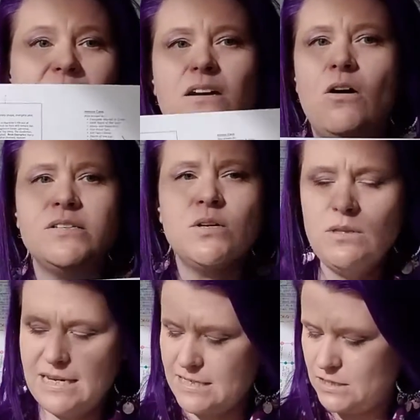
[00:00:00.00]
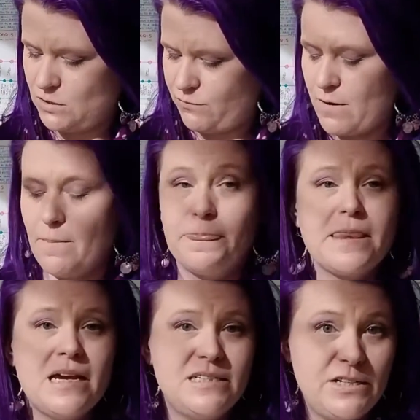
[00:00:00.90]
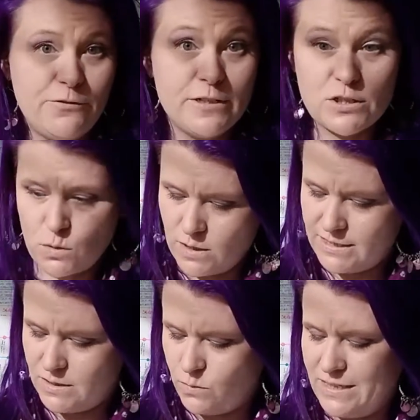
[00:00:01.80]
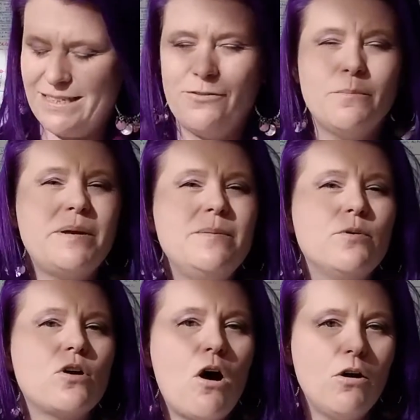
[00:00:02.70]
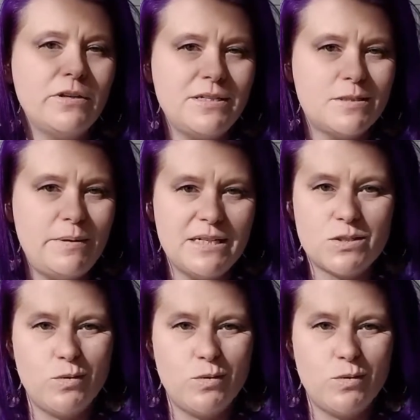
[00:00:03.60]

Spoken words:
it also lists from different sources what different people call these beats,